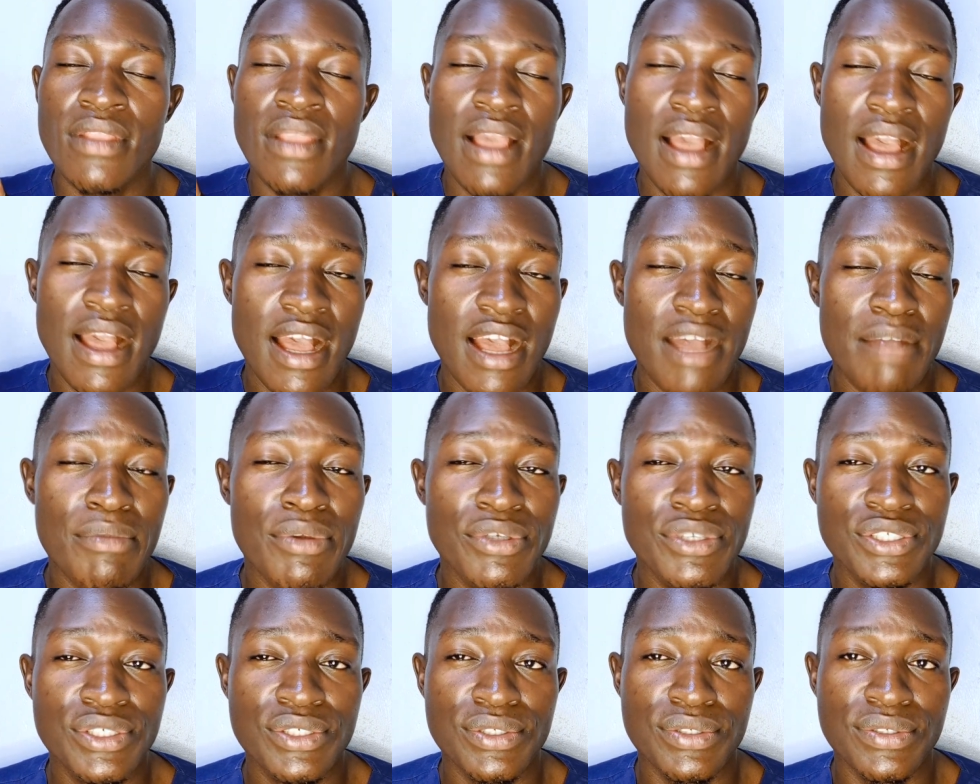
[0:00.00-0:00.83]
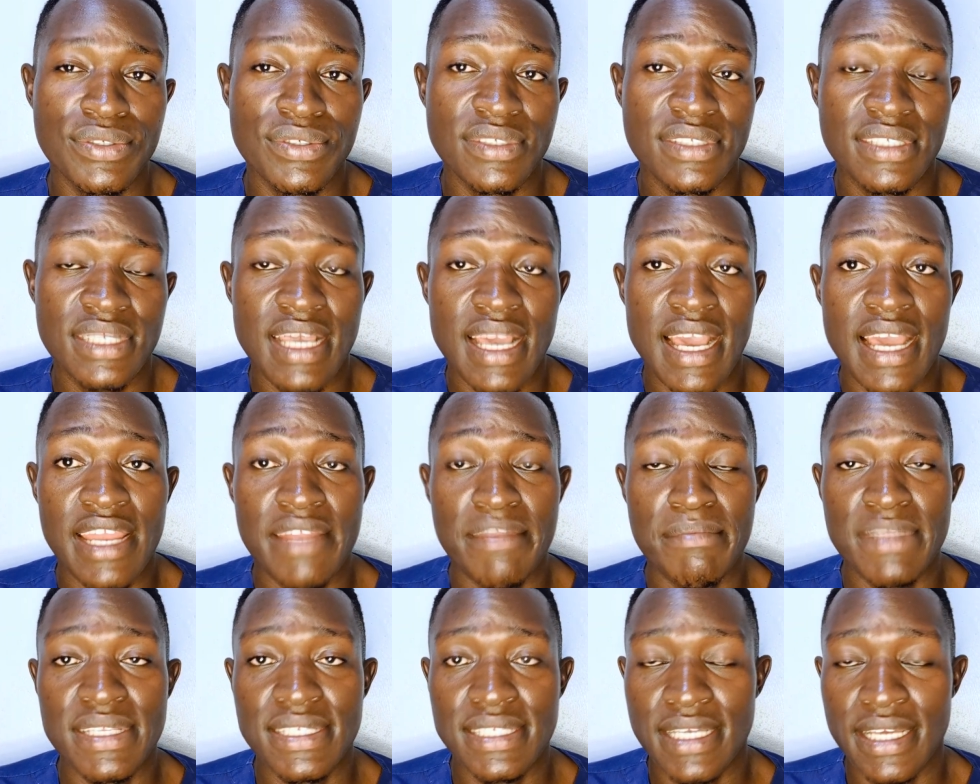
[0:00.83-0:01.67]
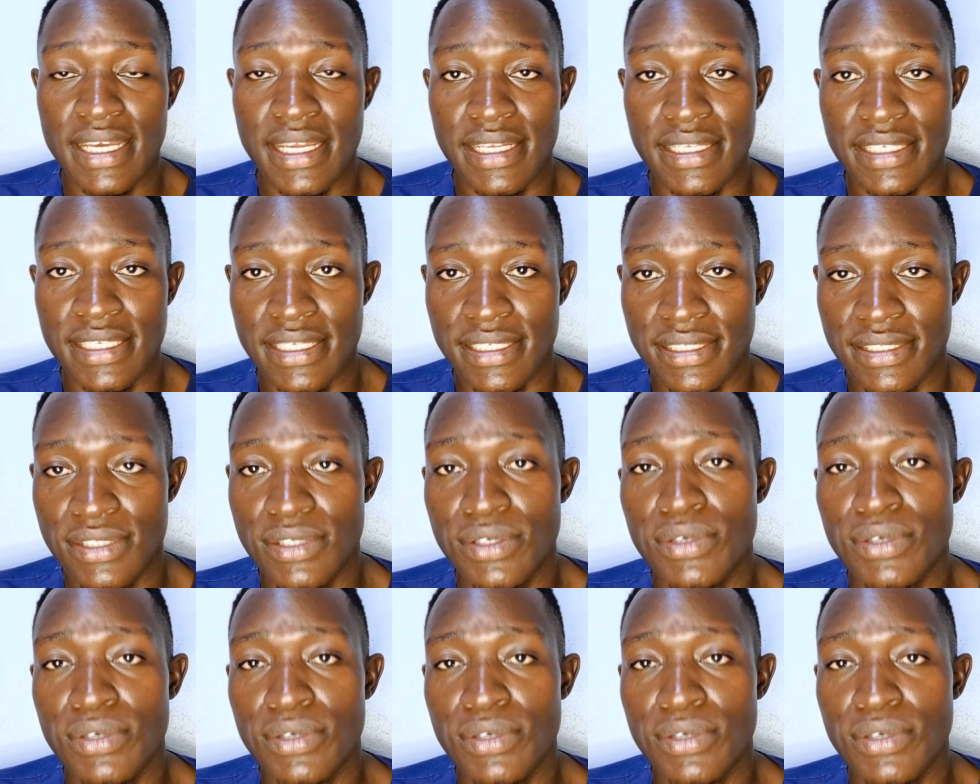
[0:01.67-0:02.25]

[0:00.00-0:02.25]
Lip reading: abortions and miscarriages.